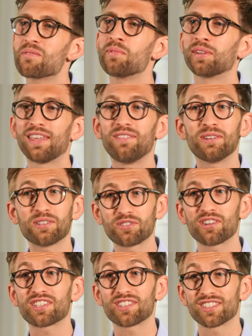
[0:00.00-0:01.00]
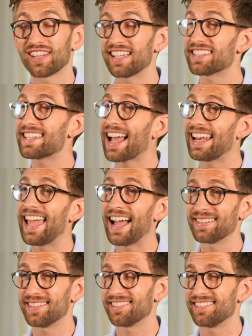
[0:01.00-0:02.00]
we'll give you instructions on exactly how
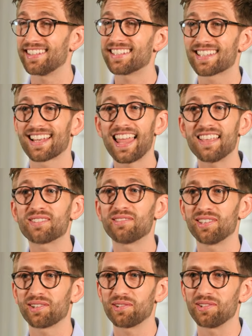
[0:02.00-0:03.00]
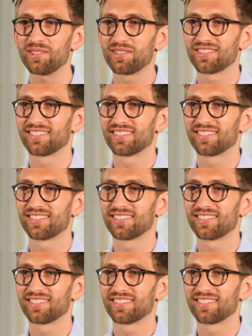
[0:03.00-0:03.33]
to do this later in the course.